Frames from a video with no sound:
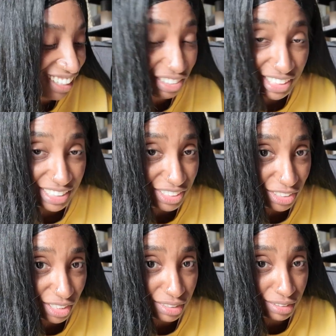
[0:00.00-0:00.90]
Granted,
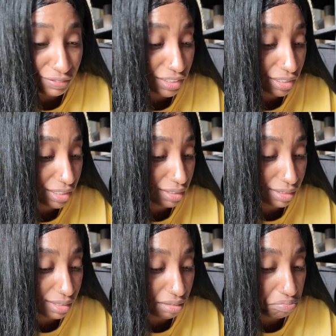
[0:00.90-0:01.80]
should I have done
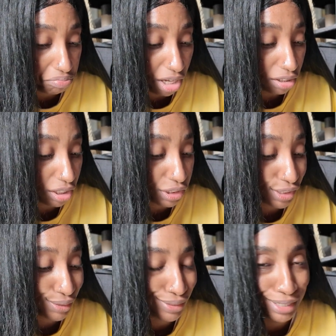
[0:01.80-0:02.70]
this a lot
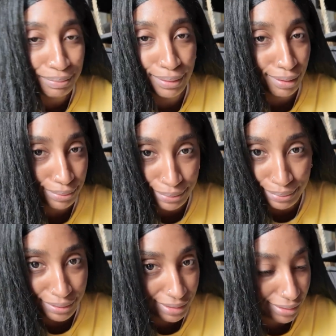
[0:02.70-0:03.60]
sooner?
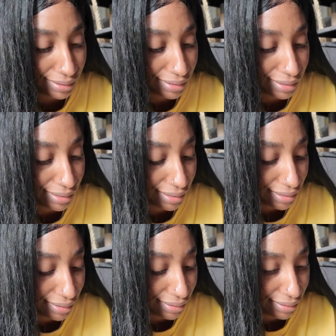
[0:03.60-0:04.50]
Probably.
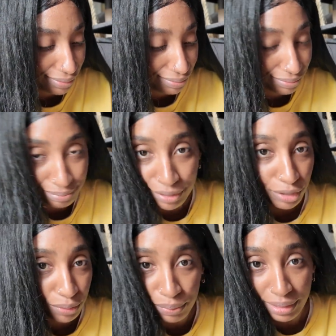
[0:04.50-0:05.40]
But
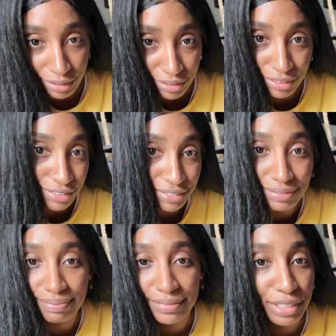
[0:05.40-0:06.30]
oh well, girl,
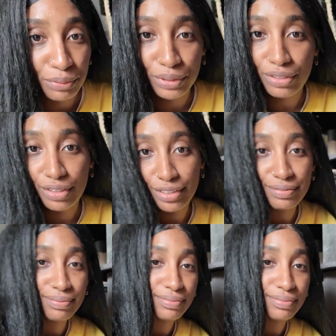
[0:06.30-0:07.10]
here we are.